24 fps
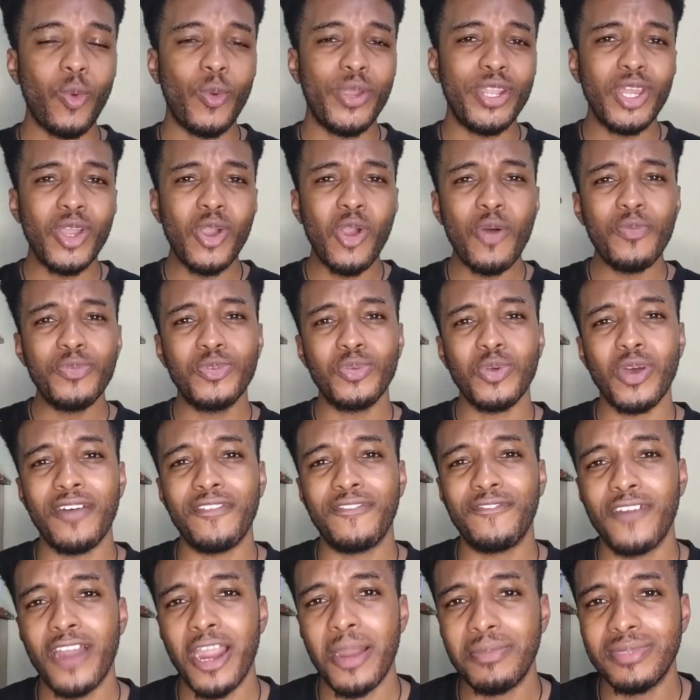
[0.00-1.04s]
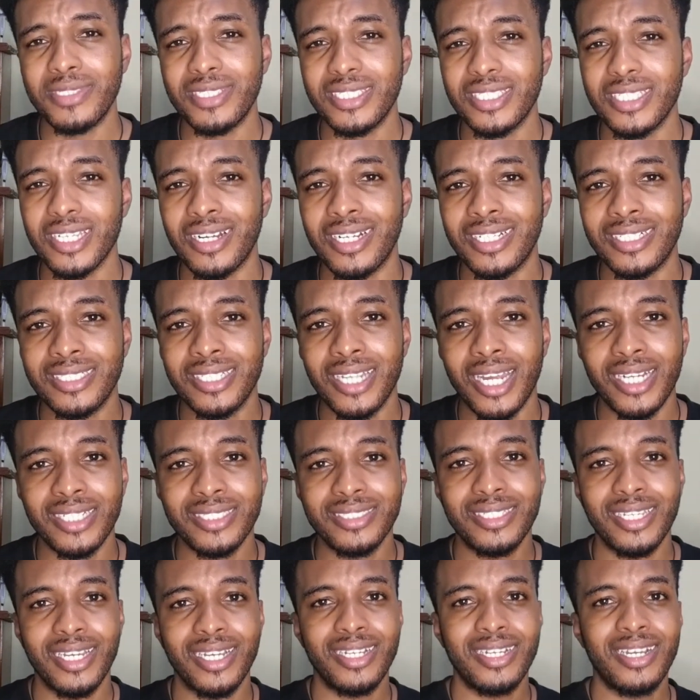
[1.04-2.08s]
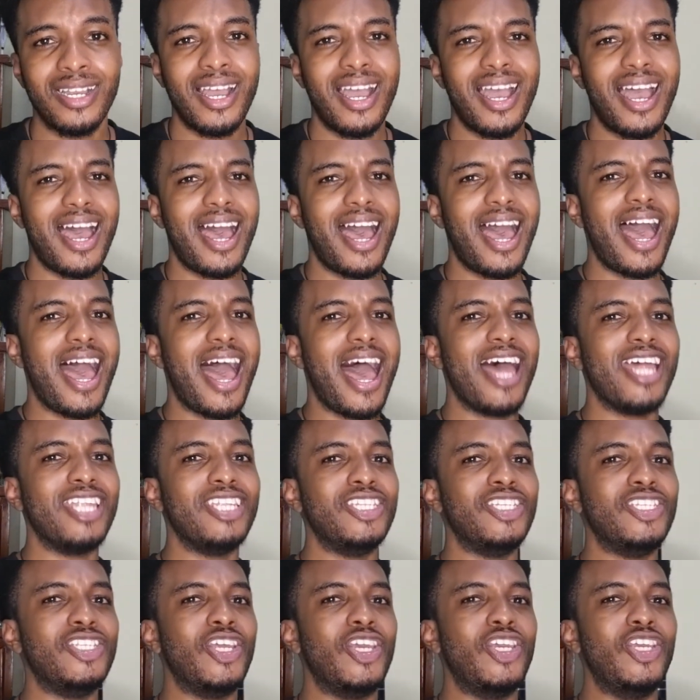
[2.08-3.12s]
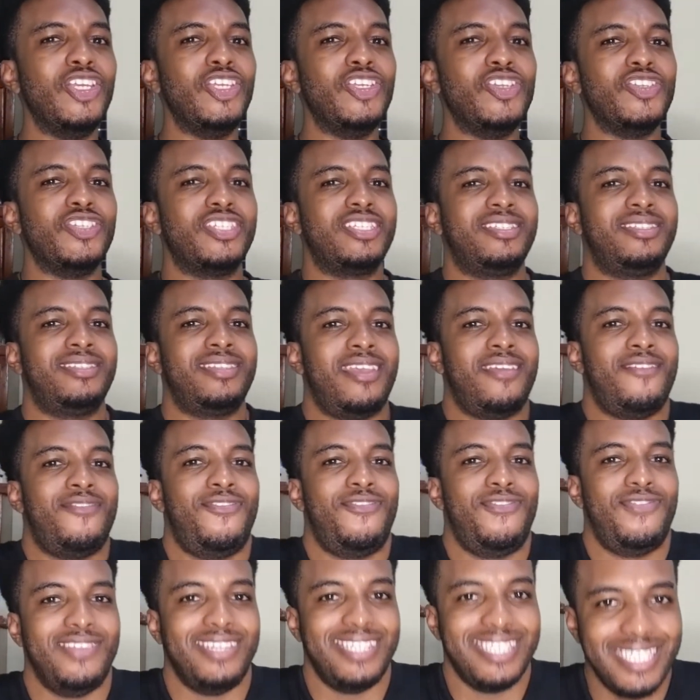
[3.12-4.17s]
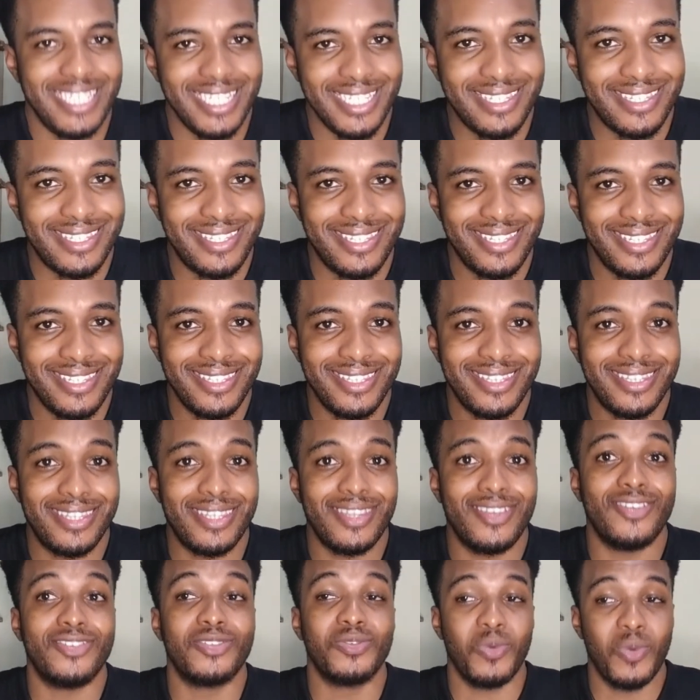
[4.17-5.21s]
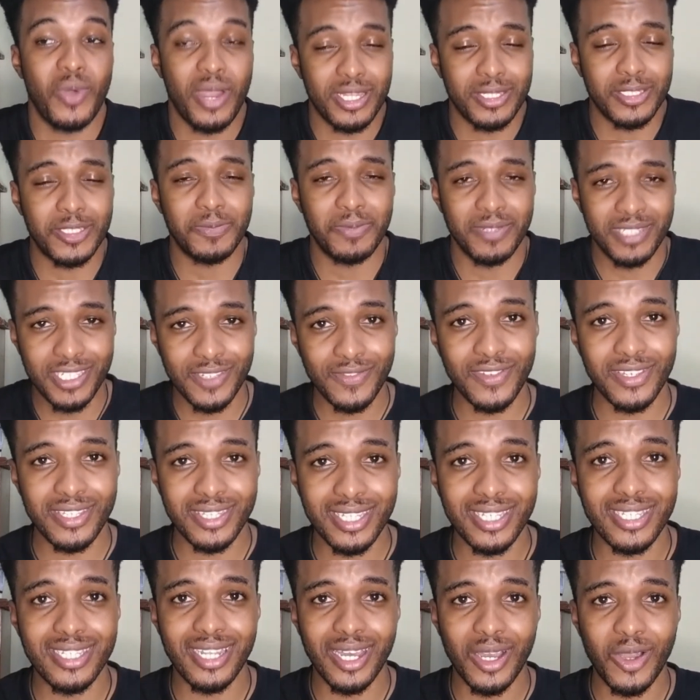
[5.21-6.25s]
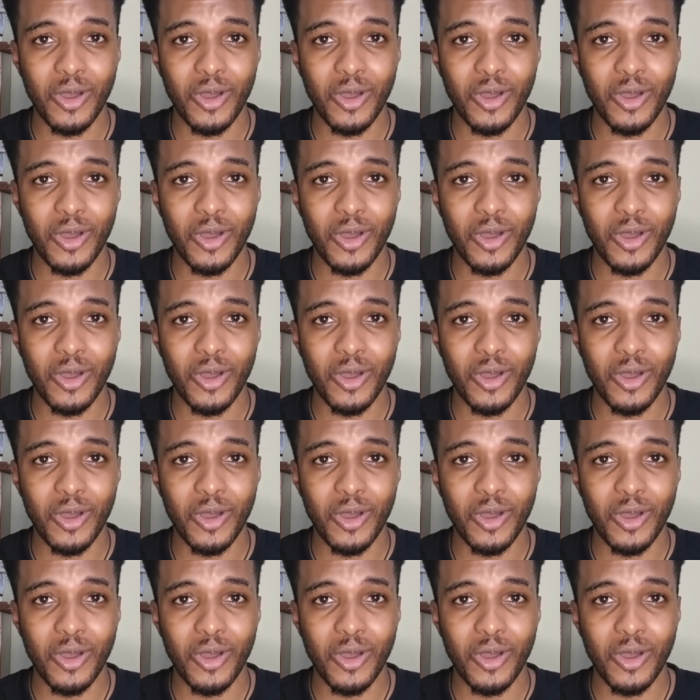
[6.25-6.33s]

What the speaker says: when you go up to a pharmacist or a doctor and you say fleet, there's one specific thing